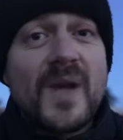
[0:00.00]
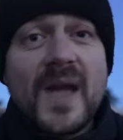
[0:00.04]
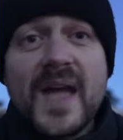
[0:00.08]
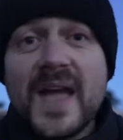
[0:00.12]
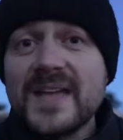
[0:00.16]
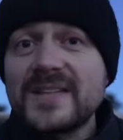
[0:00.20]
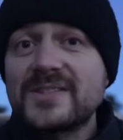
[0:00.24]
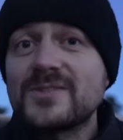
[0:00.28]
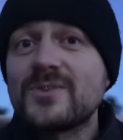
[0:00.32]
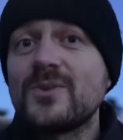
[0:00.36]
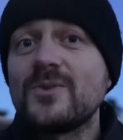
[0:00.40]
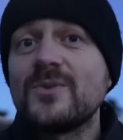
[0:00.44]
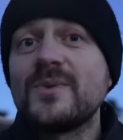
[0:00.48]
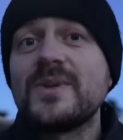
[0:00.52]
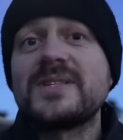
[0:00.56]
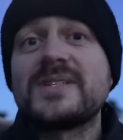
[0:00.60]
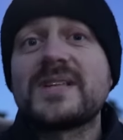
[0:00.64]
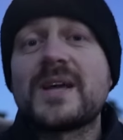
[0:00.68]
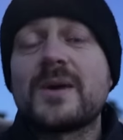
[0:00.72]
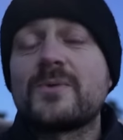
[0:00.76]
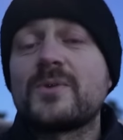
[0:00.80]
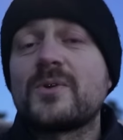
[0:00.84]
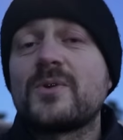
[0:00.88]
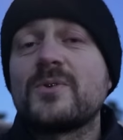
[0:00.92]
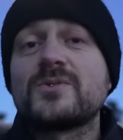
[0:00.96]
As always,
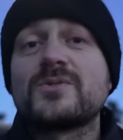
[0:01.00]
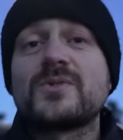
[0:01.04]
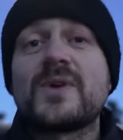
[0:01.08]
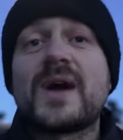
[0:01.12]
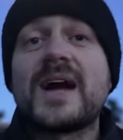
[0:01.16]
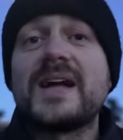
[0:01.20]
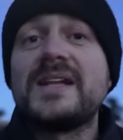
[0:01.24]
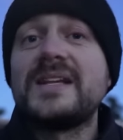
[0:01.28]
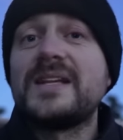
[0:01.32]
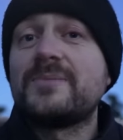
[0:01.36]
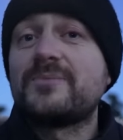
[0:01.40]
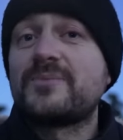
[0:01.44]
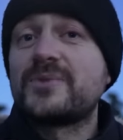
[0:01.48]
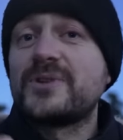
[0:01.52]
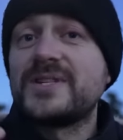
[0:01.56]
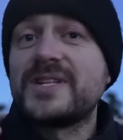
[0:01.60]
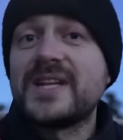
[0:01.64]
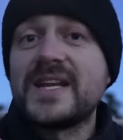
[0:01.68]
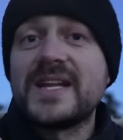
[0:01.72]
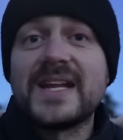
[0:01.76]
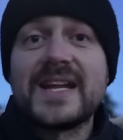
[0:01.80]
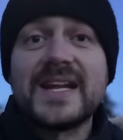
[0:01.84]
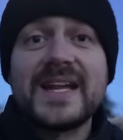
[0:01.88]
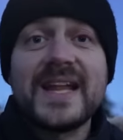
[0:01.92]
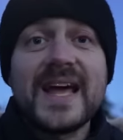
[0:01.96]
I would also highly
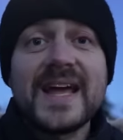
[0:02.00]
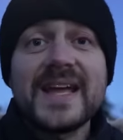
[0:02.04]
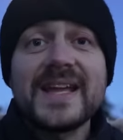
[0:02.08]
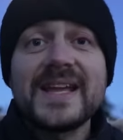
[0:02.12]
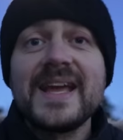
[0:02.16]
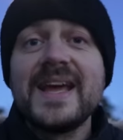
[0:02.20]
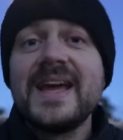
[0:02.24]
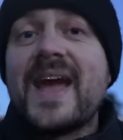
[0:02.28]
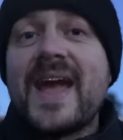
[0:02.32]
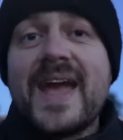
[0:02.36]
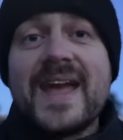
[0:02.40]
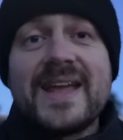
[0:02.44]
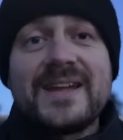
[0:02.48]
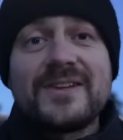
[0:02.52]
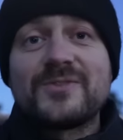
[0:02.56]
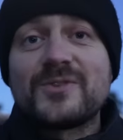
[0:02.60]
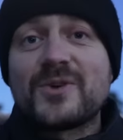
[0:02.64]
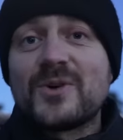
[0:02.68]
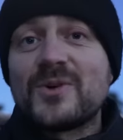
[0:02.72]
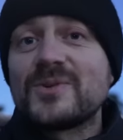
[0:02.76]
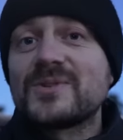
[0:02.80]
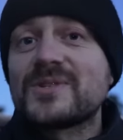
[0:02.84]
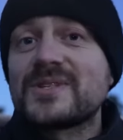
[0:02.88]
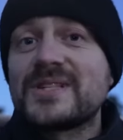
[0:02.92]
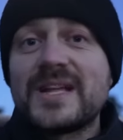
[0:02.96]
appreciate a like, and of
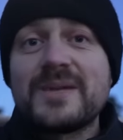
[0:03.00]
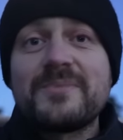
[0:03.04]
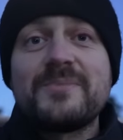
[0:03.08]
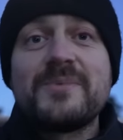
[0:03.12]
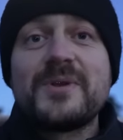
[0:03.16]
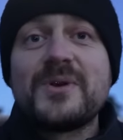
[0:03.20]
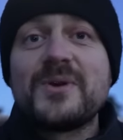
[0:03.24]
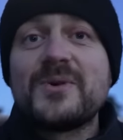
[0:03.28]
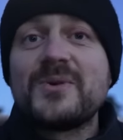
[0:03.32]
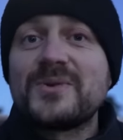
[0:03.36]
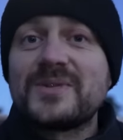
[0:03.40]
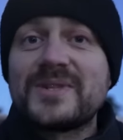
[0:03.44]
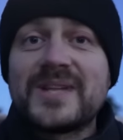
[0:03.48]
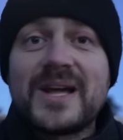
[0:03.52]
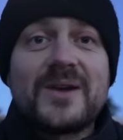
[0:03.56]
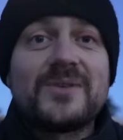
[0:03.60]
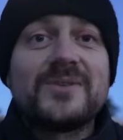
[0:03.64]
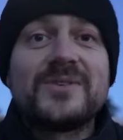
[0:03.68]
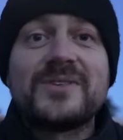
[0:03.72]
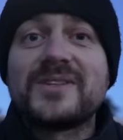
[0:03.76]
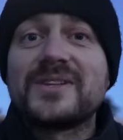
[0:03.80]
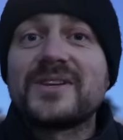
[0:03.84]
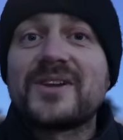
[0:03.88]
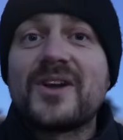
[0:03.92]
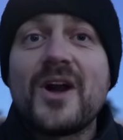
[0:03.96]
course, let me know down
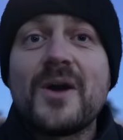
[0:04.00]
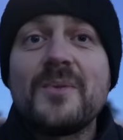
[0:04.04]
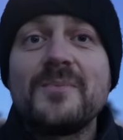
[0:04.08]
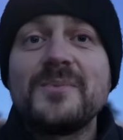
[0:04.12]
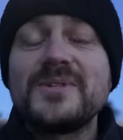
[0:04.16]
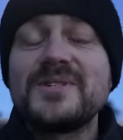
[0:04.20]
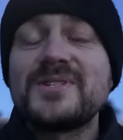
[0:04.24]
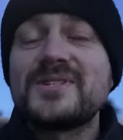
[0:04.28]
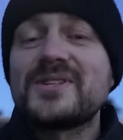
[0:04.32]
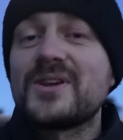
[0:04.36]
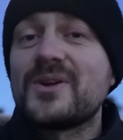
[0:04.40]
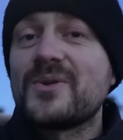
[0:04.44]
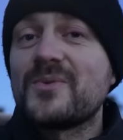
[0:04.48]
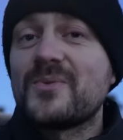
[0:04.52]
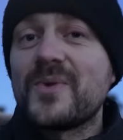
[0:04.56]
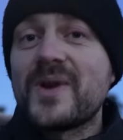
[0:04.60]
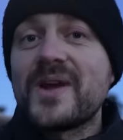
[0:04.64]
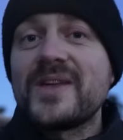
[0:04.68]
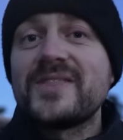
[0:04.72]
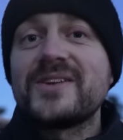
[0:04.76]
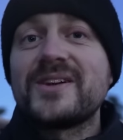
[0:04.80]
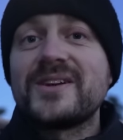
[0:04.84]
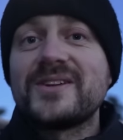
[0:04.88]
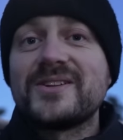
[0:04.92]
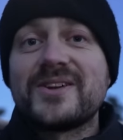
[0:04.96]
in the comments
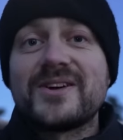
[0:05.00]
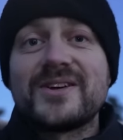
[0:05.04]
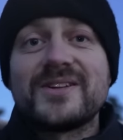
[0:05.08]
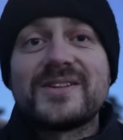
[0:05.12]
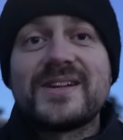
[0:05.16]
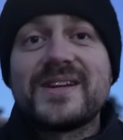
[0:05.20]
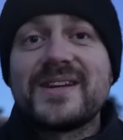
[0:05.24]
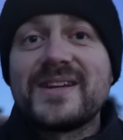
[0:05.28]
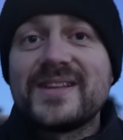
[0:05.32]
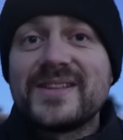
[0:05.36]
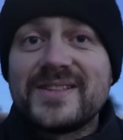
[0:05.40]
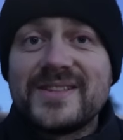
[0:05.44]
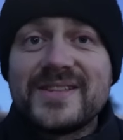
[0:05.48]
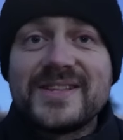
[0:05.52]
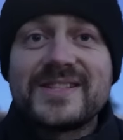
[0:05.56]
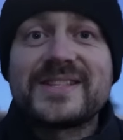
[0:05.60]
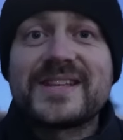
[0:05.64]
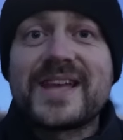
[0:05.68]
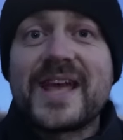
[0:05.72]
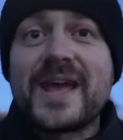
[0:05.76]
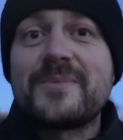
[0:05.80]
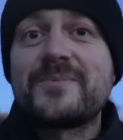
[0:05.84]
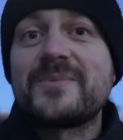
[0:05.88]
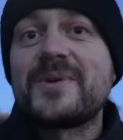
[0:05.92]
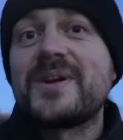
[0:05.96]
whether or not this
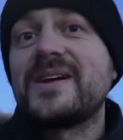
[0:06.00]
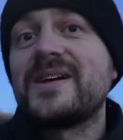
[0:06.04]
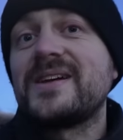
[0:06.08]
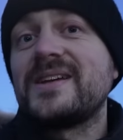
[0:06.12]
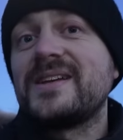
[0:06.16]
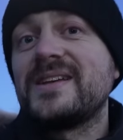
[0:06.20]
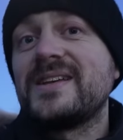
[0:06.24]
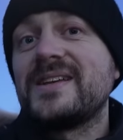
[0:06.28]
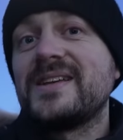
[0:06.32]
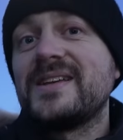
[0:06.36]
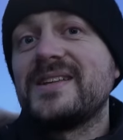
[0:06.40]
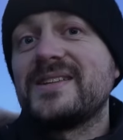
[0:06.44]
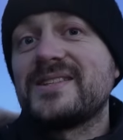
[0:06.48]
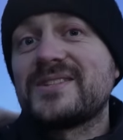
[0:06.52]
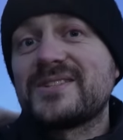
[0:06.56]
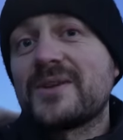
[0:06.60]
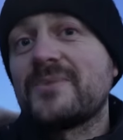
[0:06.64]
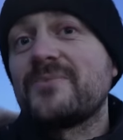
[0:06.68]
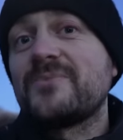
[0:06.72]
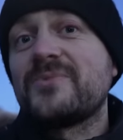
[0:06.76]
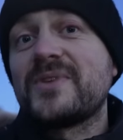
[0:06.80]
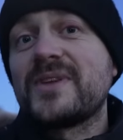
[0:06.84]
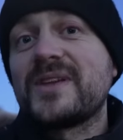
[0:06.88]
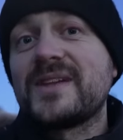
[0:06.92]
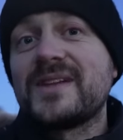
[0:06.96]
camera is
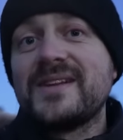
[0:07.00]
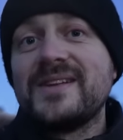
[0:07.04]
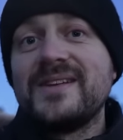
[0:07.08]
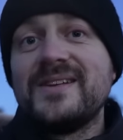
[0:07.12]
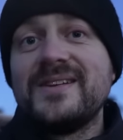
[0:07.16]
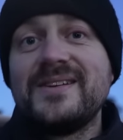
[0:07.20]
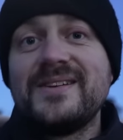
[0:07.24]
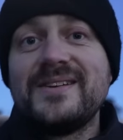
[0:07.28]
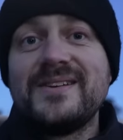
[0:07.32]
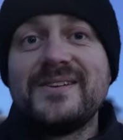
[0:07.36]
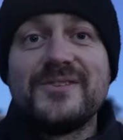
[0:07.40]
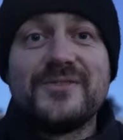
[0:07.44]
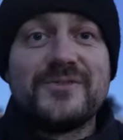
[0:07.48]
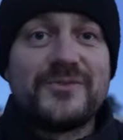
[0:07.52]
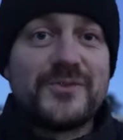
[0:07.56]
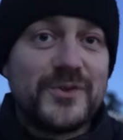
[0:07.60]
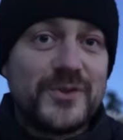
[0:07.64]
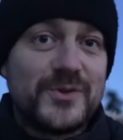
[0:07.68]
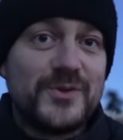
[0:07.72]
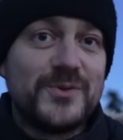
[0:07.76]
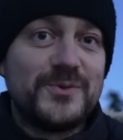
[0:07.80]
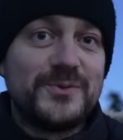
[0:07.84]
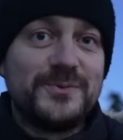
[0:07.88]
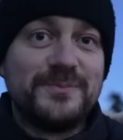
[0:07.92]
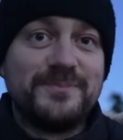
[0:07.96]
something for
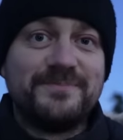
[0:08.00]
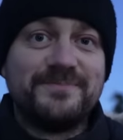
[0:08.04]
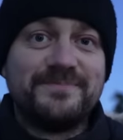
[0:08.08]
you.